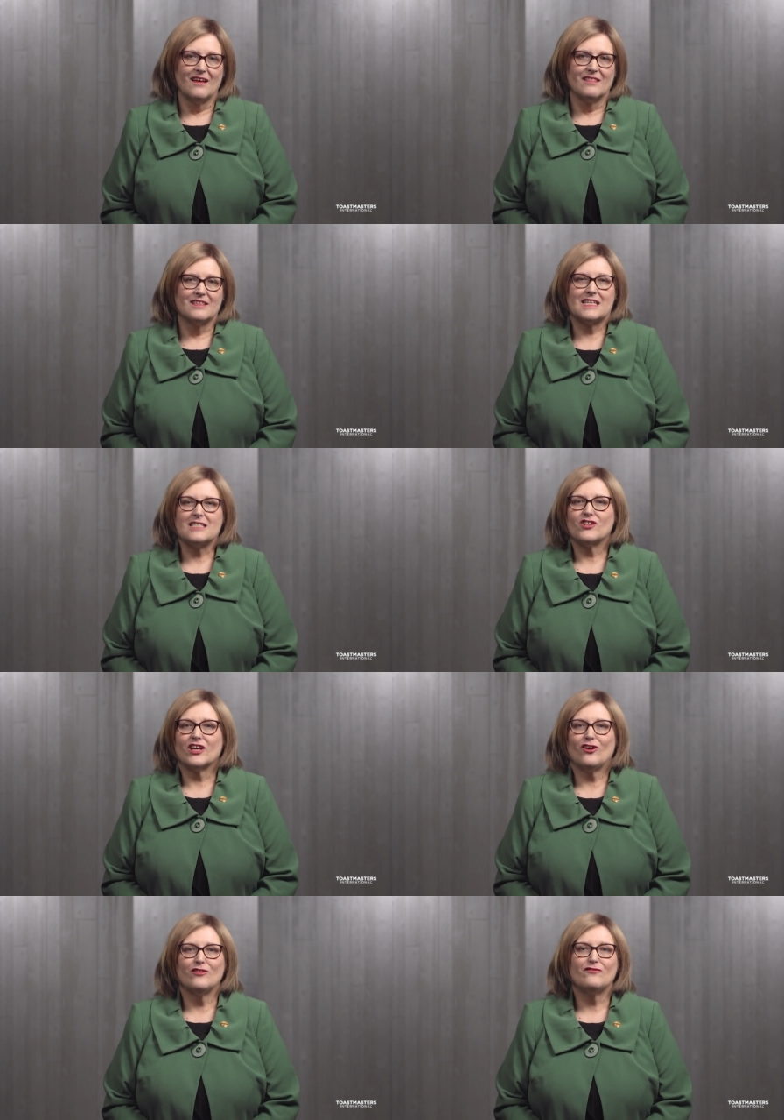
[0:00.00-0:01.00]
The district
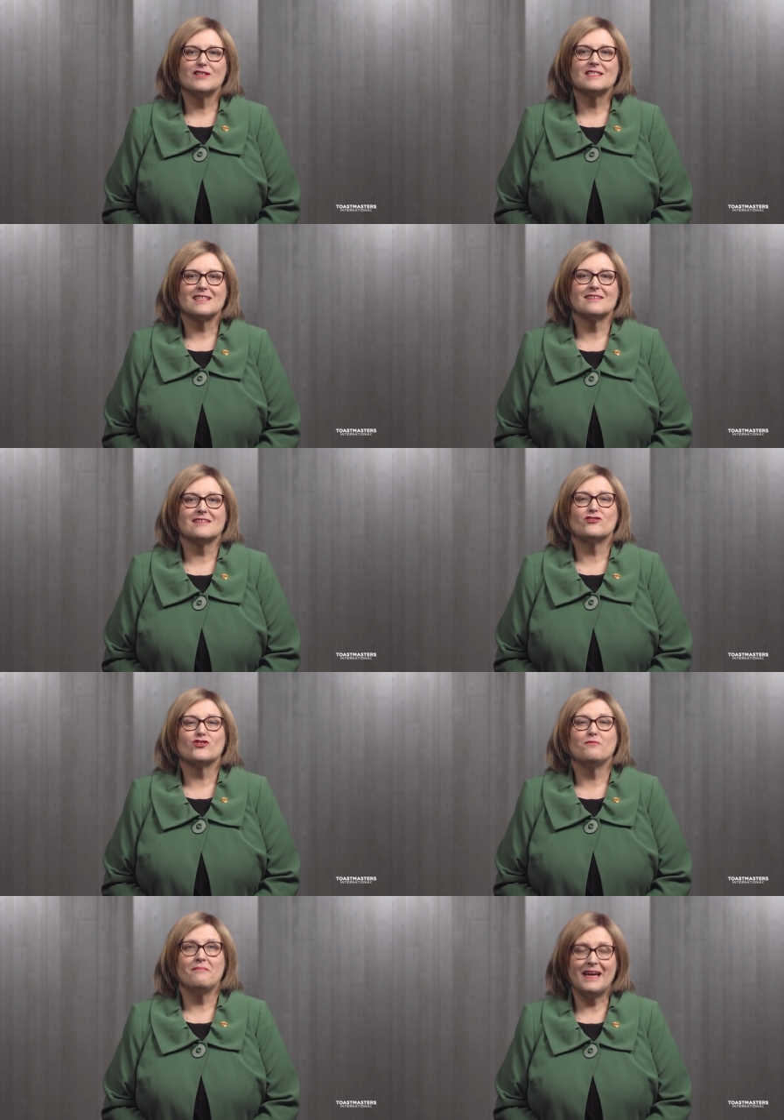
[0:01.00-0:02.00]
conference is a
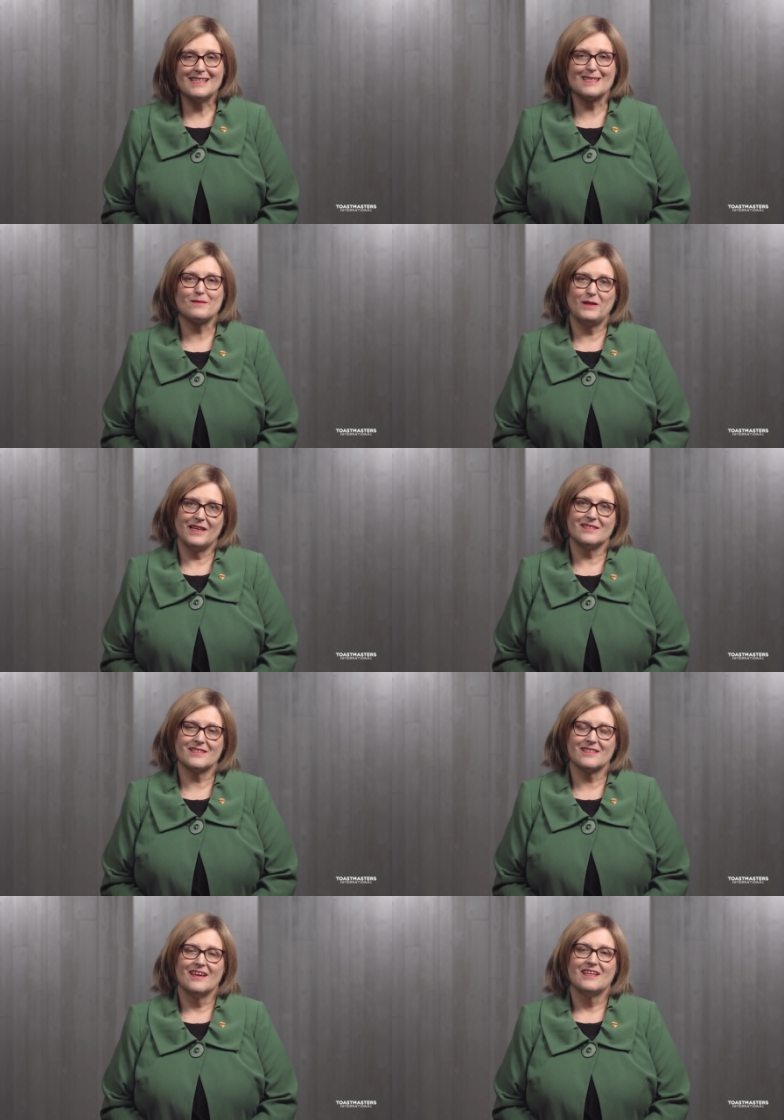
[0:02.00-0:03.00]
tremendous
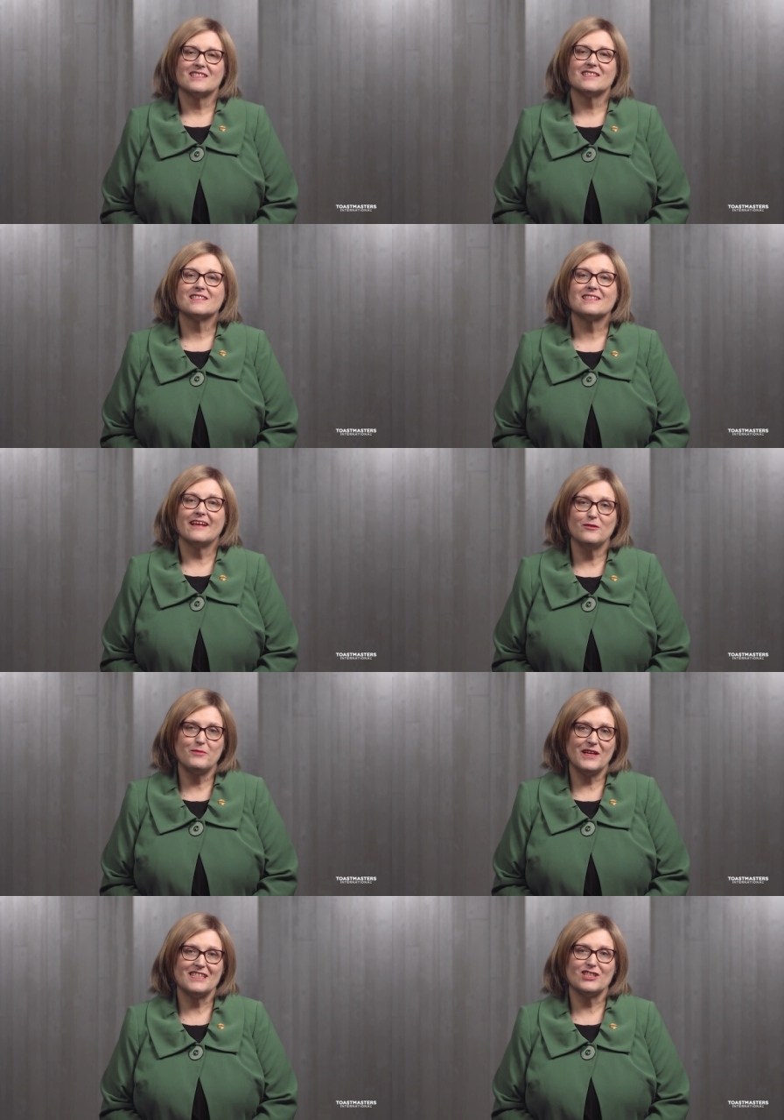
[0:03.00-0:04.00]
place to
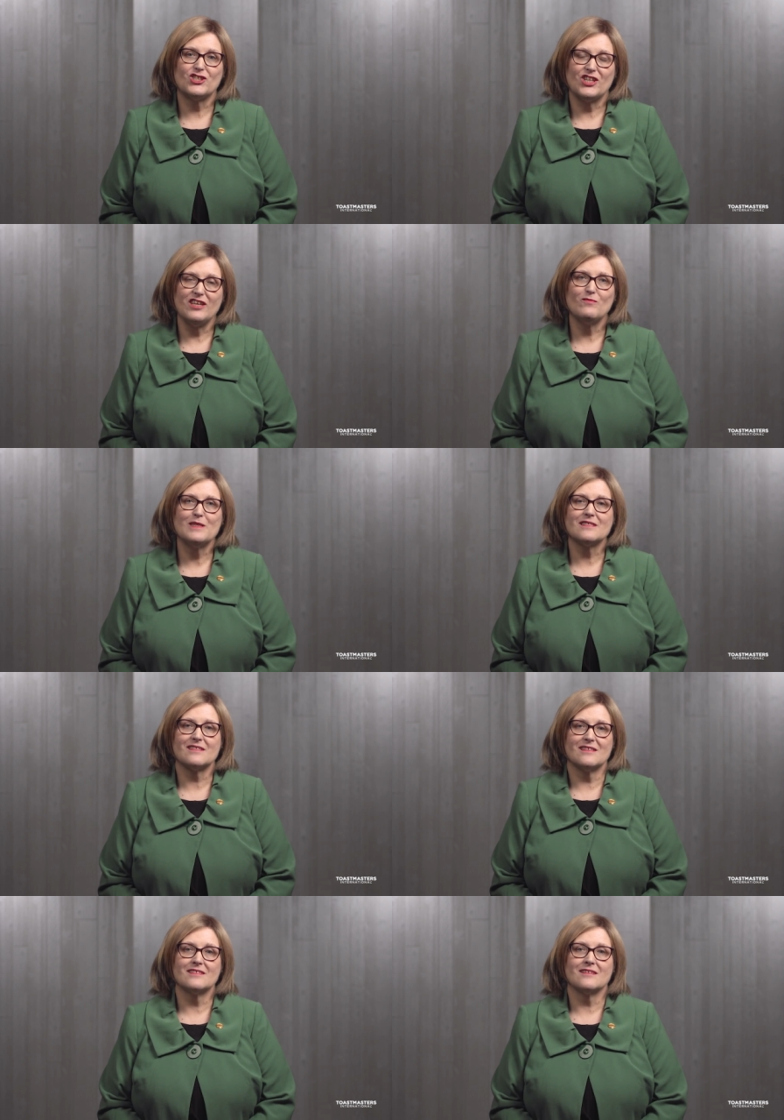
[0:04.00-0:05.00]
celebrate achievements
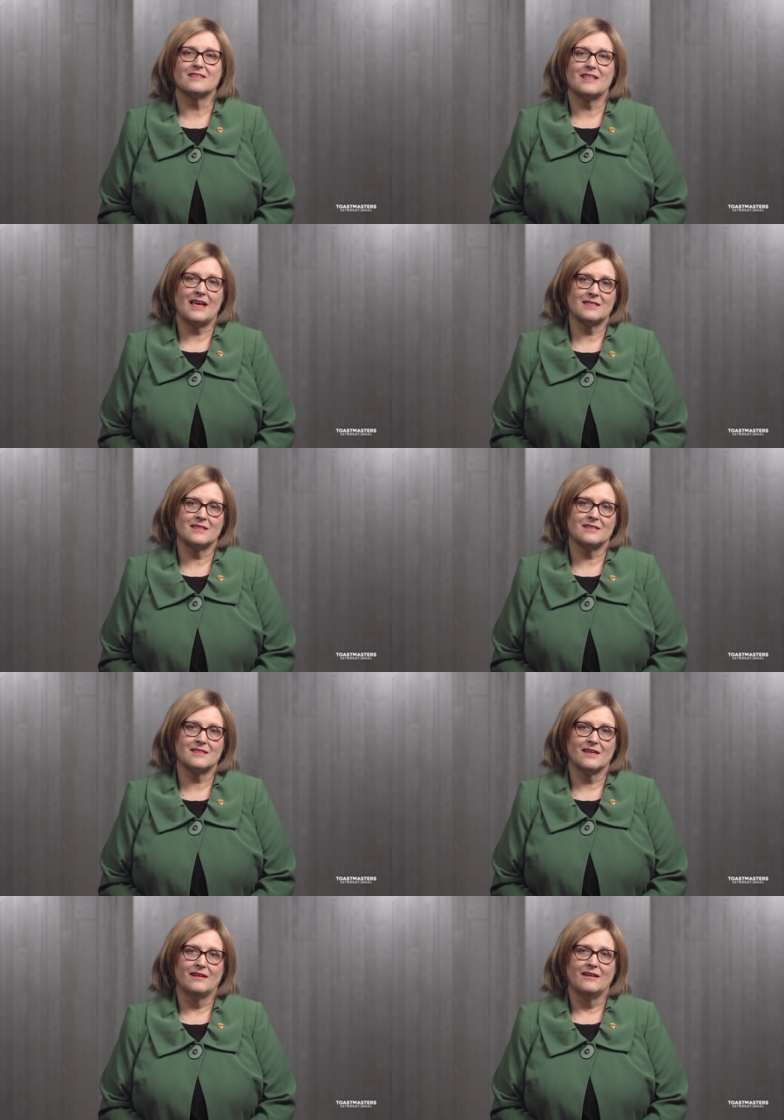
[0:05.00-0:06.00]
and successes,